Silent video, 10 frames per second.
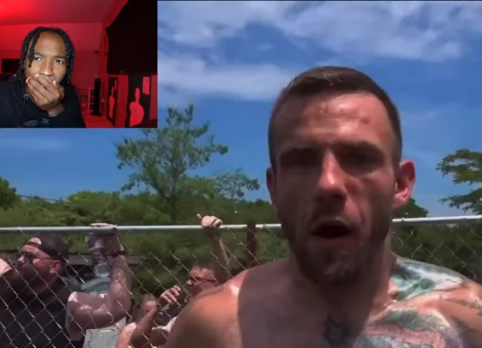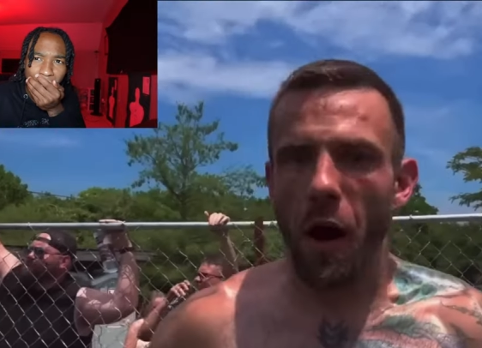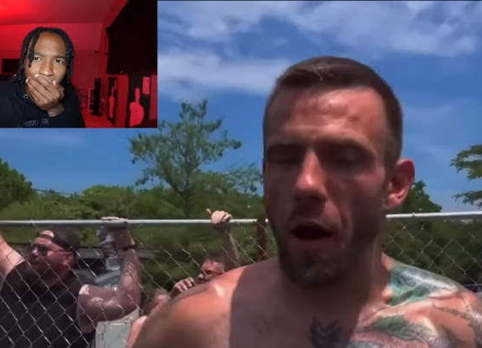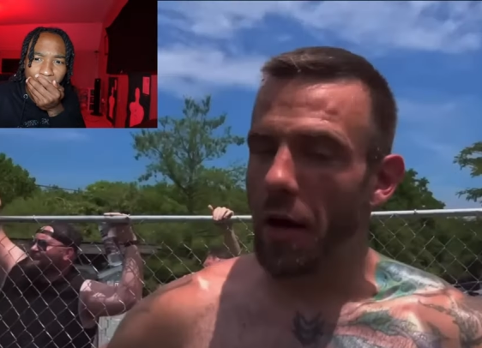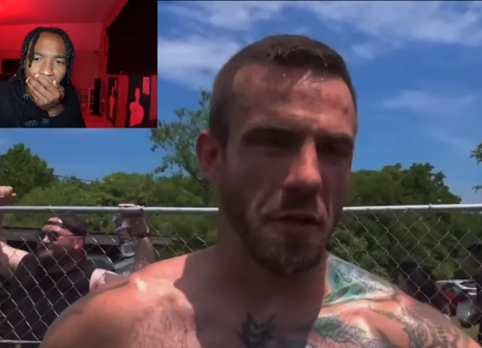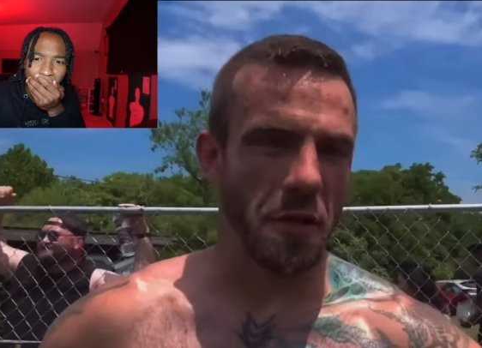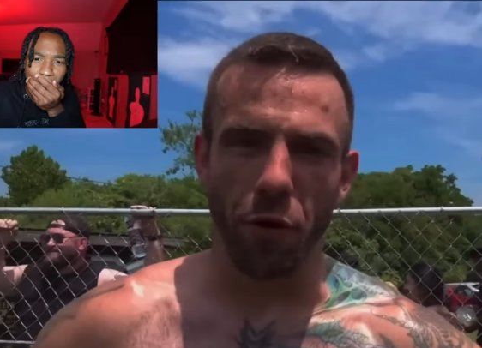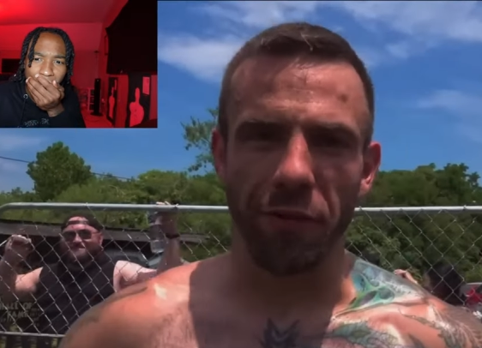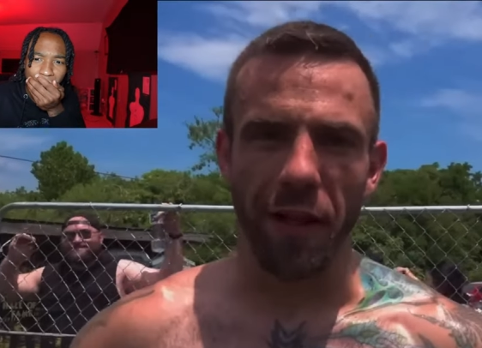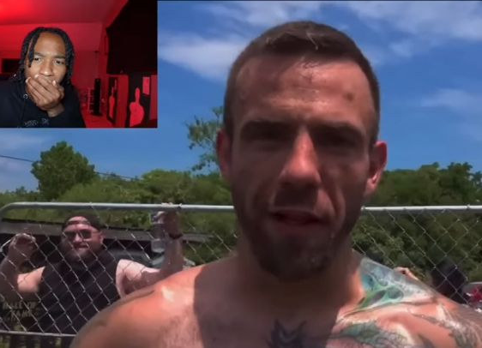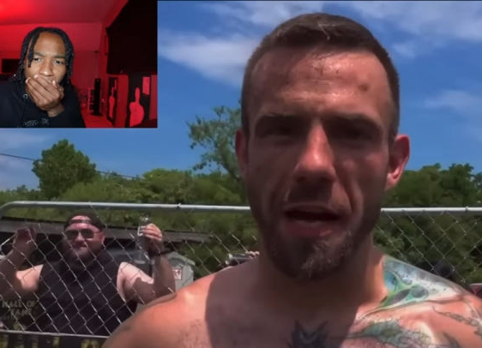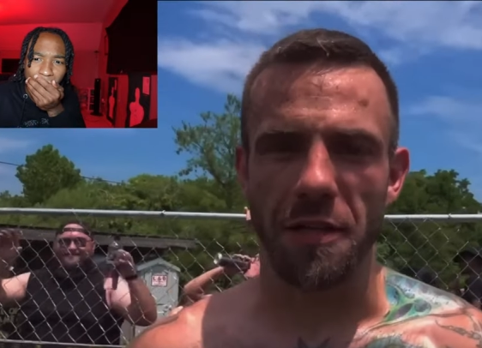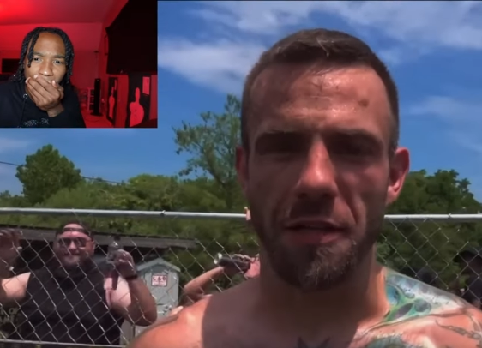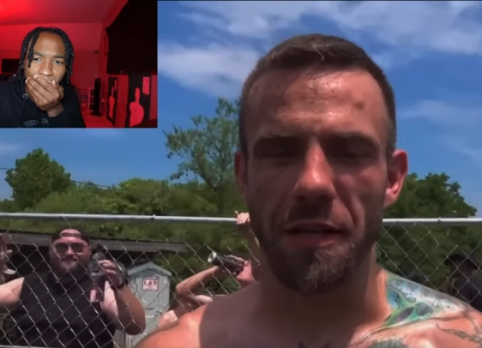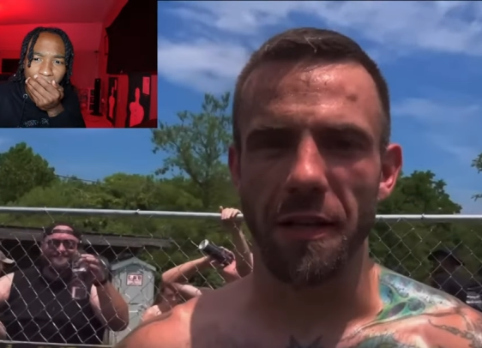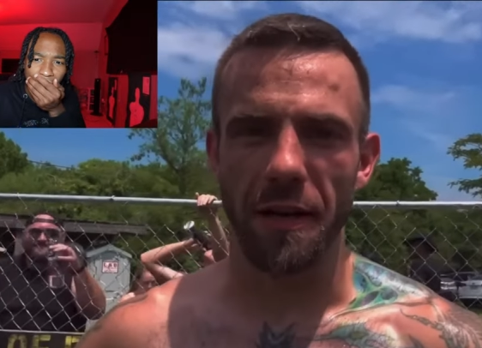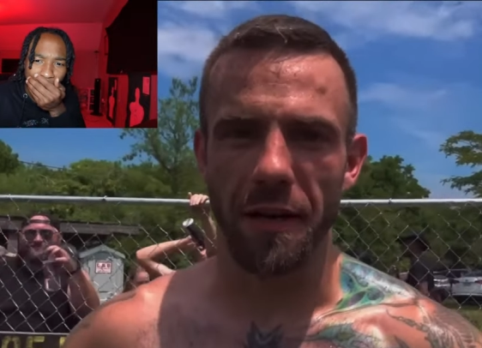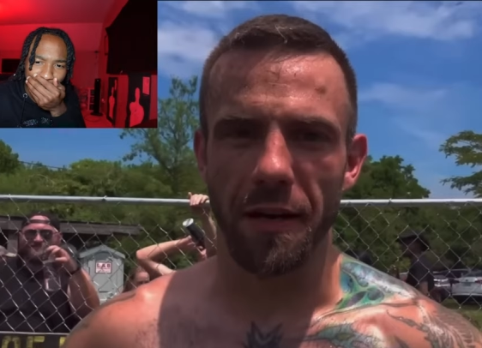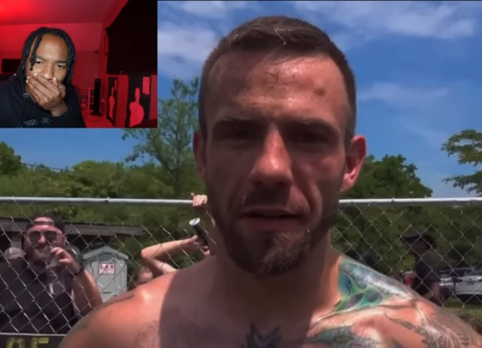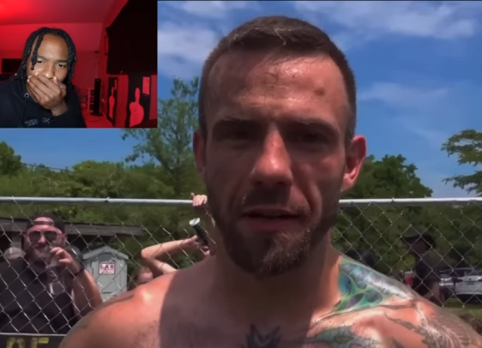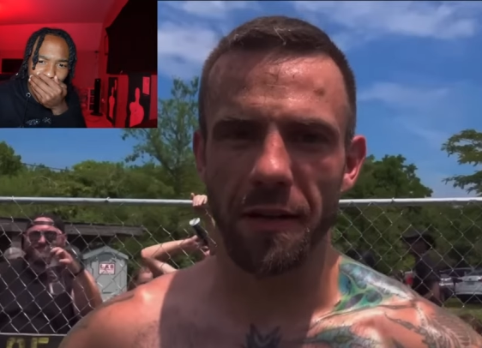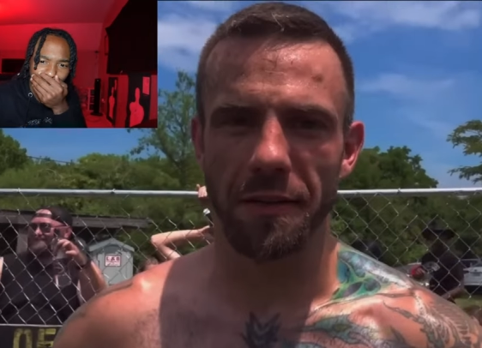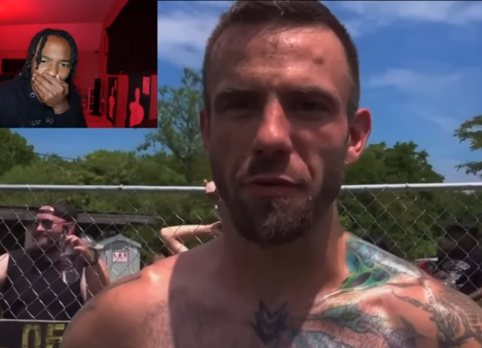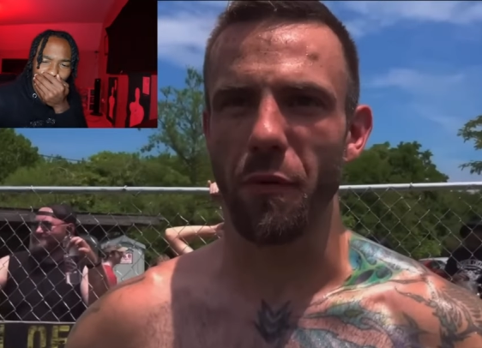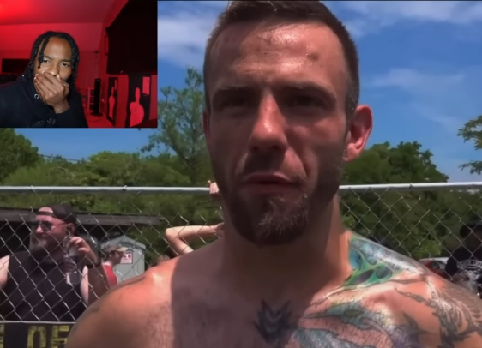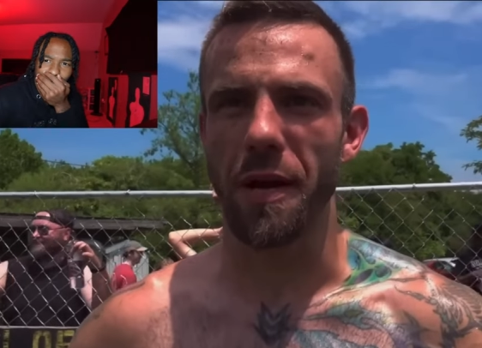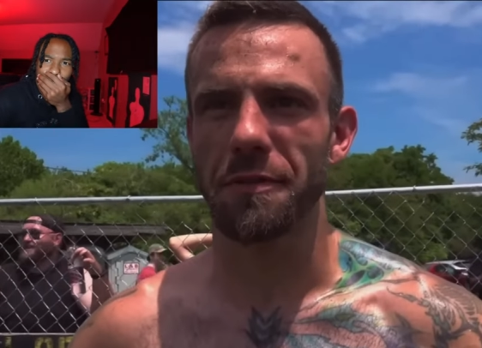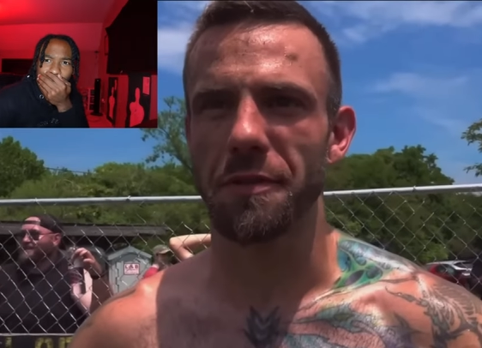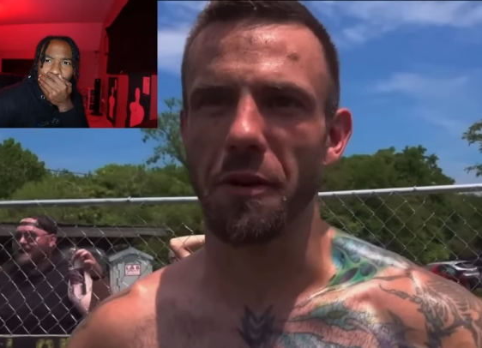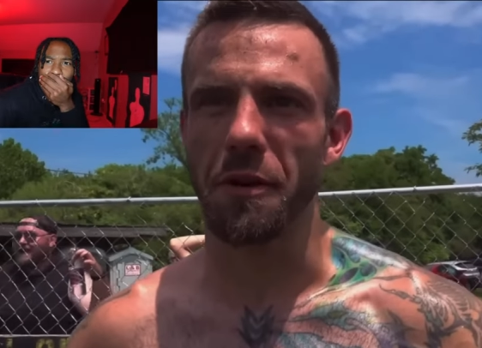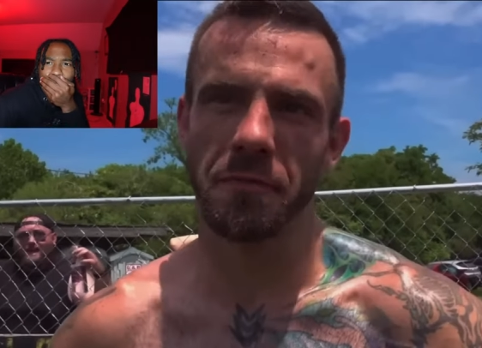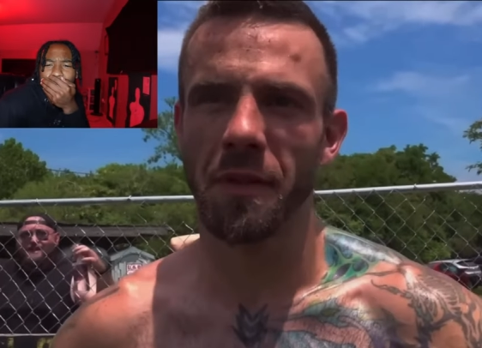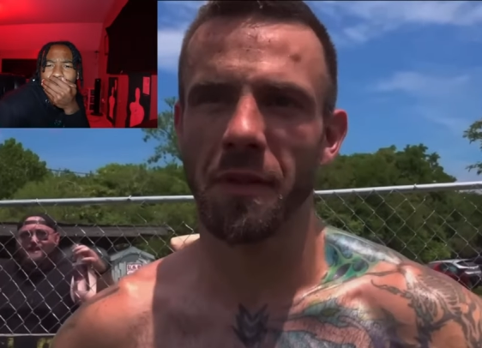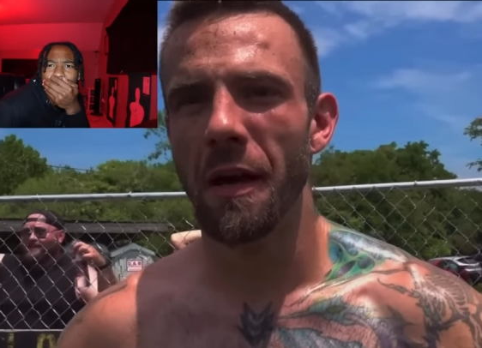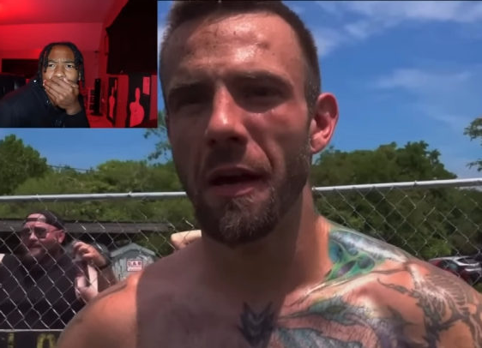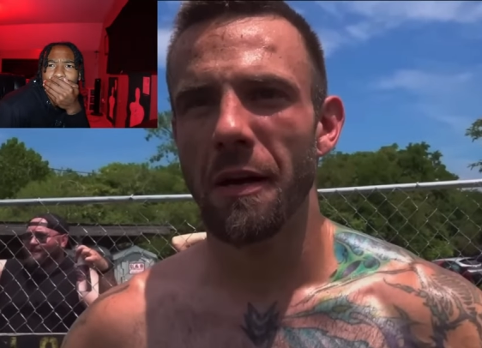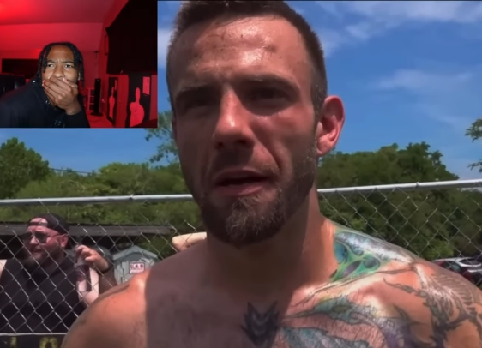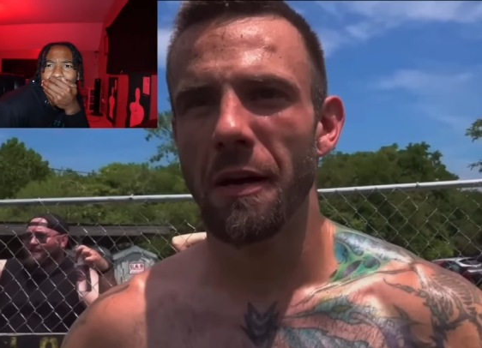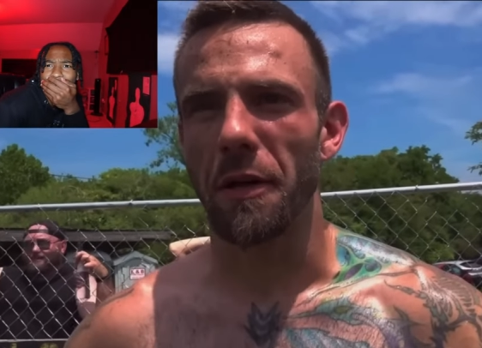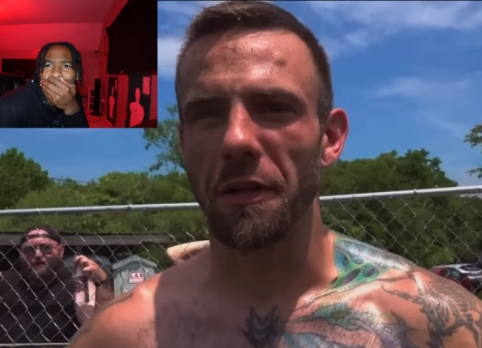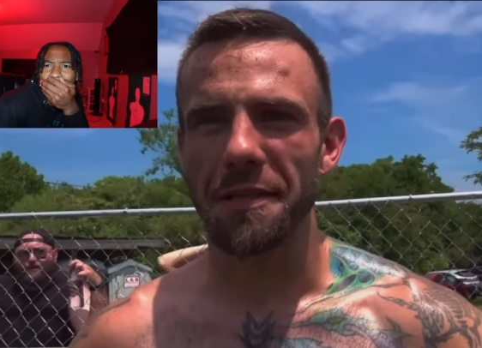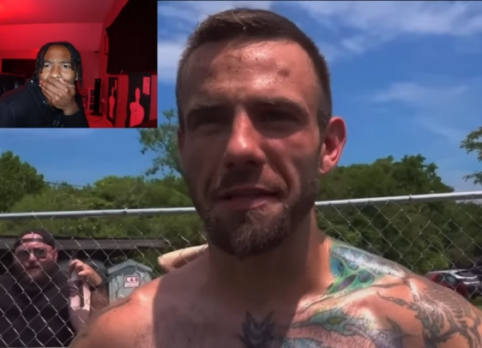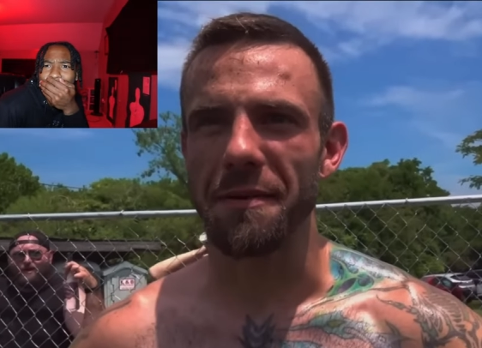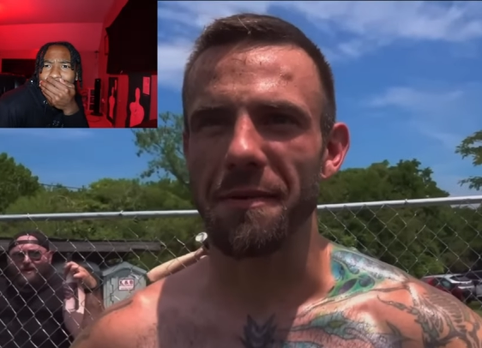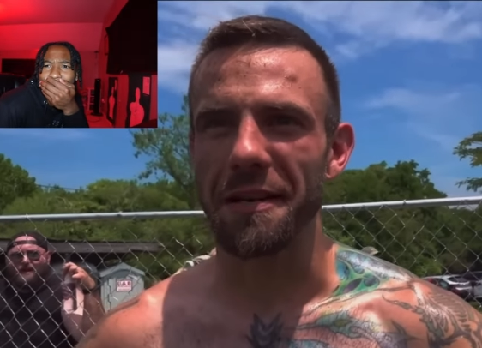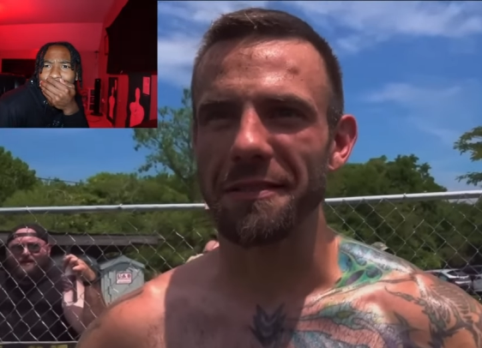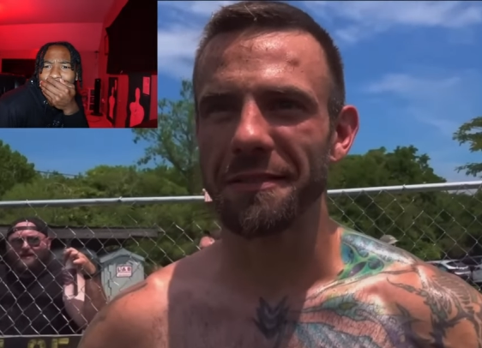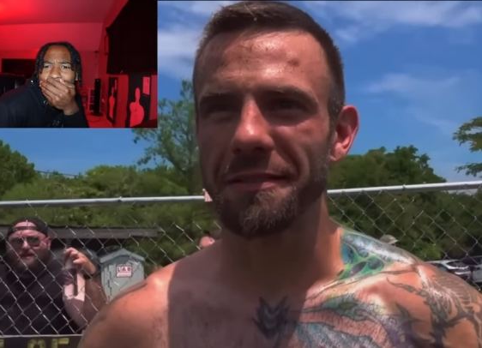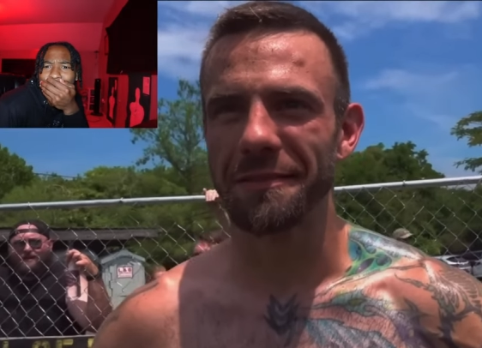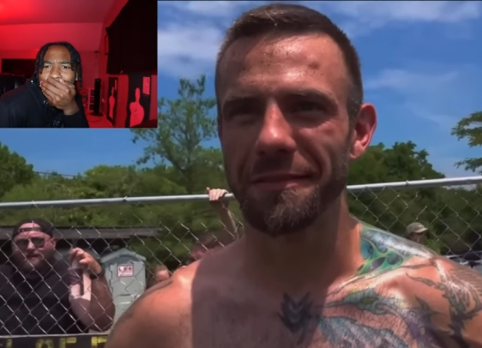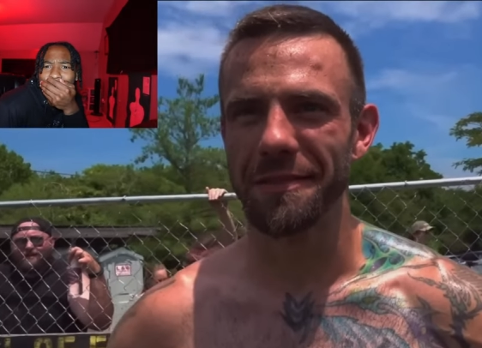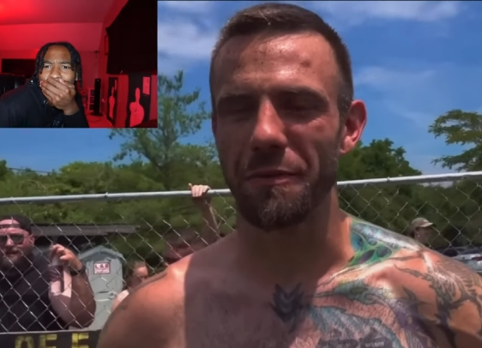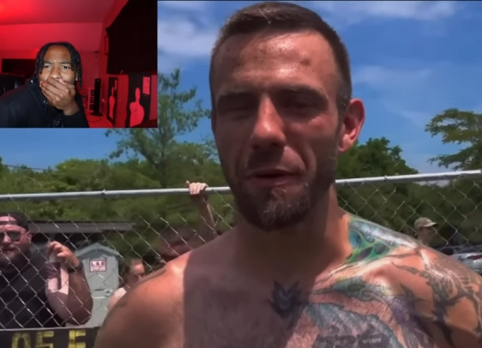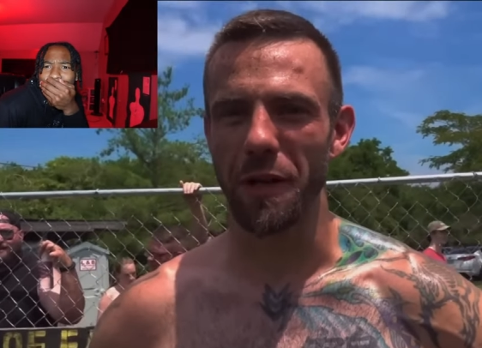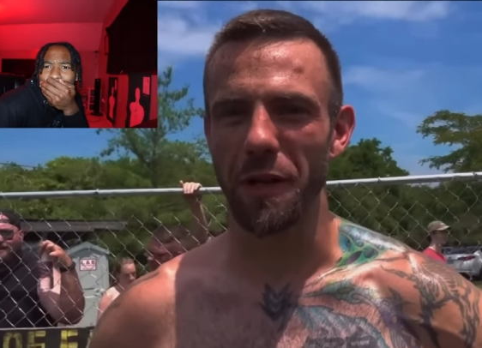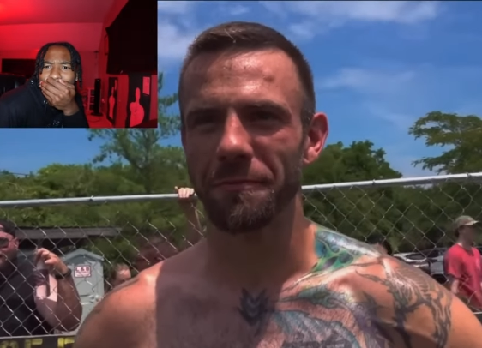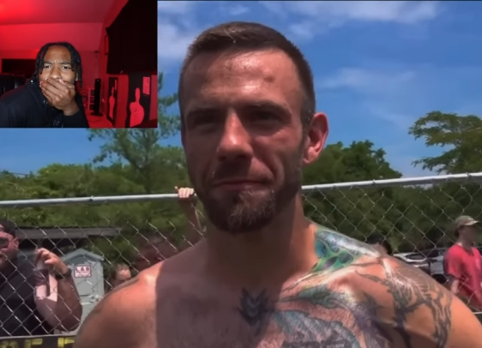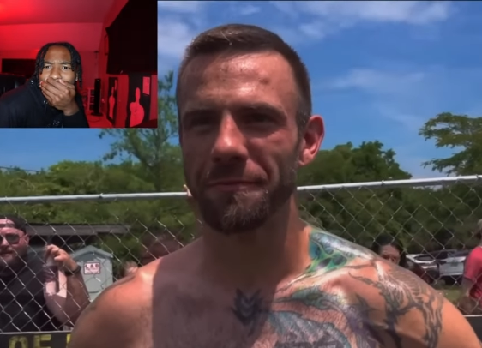Speaker 1: Uh, just a little flash, and uh, that's where it went. So better luck next time, I guess. See what we learn.